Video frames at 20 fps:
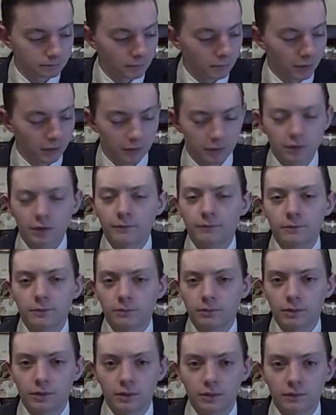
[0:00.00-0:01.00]
I think it's something
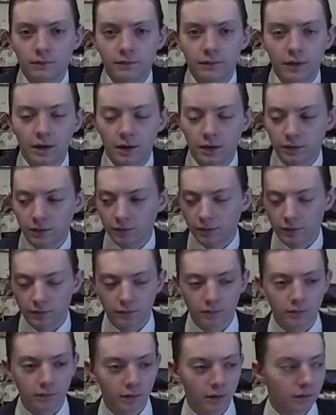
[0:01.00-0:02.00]
with one of the fans. I think
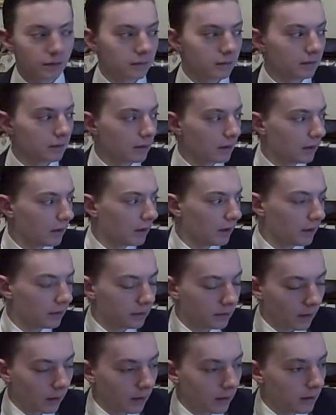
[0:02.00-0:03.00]
there's either
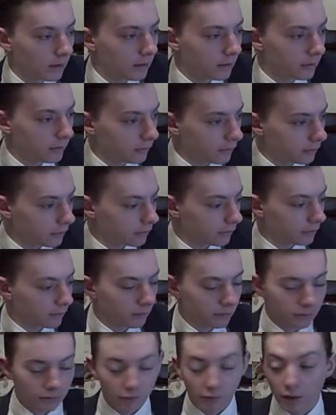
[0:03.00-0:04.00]
dust or
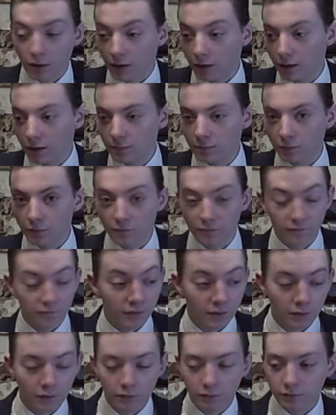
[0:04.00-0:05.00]
grime or
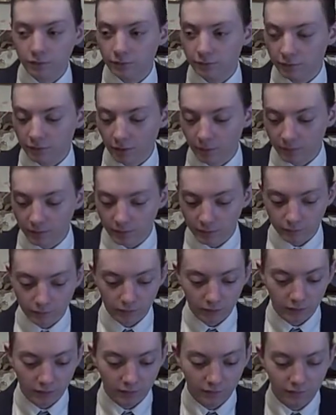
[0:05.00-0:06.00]
filth or something in
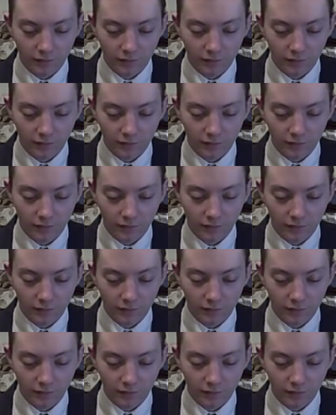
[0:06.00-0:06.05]
one of the